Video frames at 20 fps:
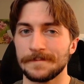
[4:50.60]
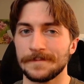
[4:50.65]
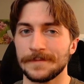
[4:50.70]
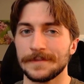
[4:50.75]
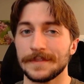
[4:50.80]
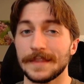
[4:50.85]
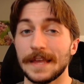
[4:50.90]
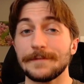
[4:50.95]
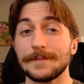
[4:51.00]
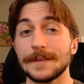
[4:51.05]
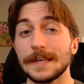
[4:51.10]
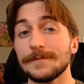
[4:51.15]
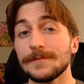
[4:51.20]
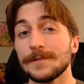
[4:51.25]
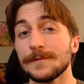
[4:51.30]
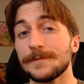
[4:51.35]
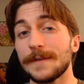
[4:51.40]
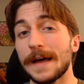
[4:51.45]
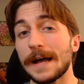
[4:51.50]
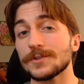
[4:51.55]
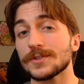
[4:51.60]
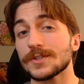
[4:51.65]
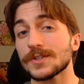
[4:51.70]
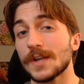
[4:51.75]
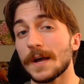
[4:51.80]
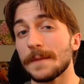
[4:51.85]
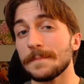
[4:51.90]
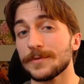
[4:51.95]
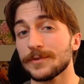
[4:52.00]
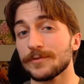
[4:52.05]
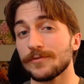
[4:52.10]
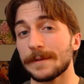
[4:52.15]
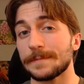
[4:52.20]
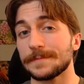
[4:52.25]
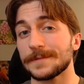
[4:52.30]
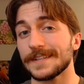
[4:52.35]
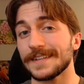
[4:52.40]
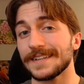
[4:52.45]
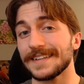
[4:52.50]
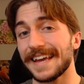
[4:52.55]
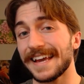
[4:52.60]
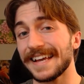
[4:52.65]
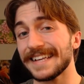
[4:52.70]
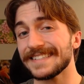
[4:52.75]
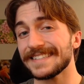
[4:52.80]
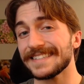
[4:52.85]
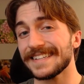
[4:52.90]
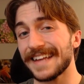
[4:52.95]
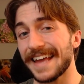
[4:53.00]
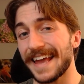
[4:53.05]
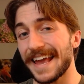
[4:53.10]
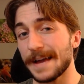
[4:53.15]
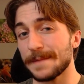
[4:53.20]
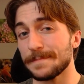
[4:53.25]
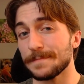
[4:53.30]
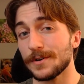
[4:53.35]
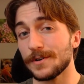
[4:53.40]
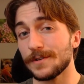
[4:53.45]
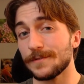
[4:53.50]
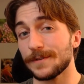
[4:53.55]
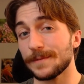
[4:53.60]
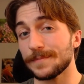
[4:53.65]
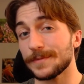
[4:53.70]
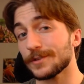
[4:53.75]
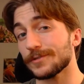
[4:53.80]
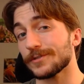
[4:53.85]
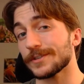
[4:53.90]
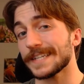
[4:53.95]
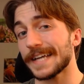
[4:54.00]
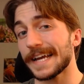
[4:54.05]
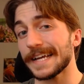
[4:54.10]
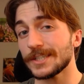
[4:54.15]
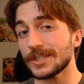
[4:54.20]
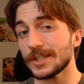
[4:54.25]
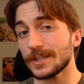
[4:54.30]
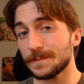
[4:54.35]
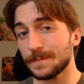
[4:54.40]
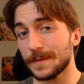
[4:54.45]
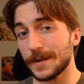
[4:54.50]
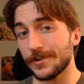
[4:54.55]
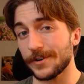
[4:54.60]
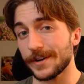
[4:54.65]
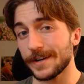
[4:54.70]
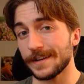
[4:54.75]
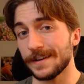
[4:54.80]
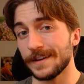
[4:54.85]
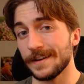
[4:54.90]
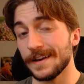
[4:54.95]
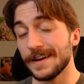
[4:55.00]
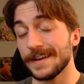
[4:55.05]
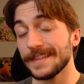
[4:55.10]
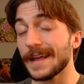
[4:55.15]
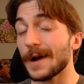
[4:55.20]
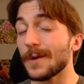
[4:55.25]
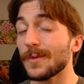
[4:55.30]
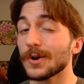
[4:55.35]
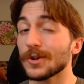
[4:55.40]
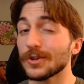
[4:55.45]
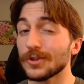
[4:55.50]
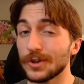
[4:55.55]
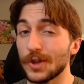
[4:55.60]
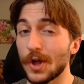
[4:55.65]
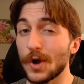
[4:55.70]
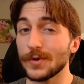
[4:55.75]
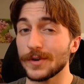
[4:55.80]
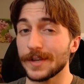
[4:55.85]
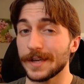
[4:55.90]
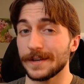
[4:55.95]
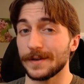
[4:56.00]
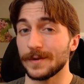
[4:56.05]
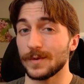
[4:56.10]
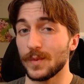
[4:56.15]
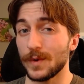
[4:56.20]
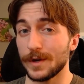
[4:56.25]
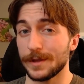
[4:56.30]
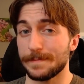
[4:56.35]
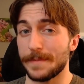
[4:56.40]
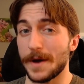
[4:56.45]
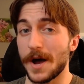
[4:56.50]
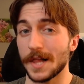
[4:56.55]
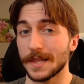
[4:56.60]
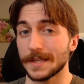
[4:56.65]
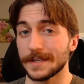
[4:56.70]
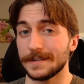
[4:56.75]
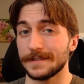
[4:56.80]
They've even found some thrips encased in amber from the Cretaceous period that were loaded with pollen.